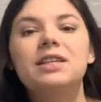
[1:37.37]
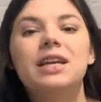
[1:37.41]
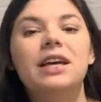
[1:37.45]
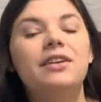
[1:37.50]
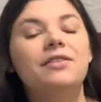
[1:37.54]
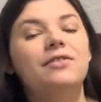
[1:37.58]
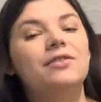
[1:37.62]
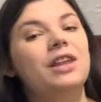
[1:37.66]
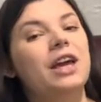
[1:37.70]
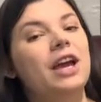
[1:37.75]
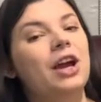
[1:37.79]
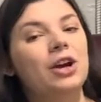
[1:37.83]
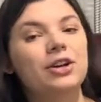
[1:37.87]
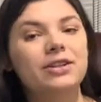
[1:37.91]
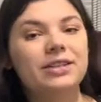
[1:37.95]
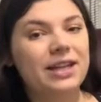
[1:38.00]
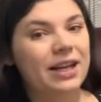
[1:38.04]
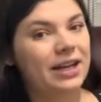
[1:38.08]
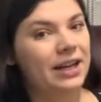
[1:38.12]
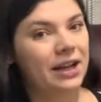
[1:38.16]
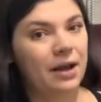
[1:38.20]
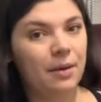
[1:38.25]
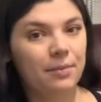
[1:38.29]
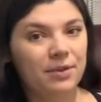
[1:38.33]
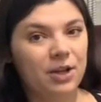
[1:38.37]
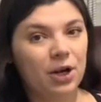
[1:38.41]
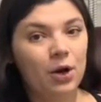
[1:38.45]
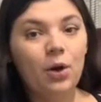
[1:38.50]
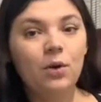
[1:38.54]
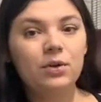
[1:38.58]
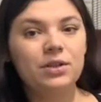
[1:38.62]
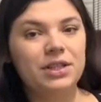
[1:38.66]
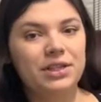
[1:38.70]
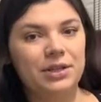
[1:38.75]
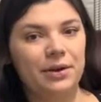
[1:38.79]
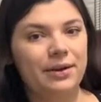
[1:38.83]
if they are setting up their
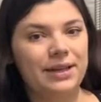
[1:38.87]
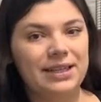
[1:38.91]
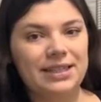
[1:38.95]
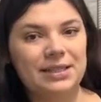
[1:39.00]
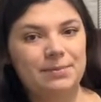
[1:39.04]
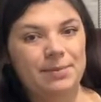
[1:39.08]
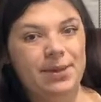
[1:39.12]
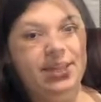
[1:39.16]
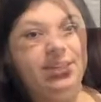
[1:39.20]
own sewing space.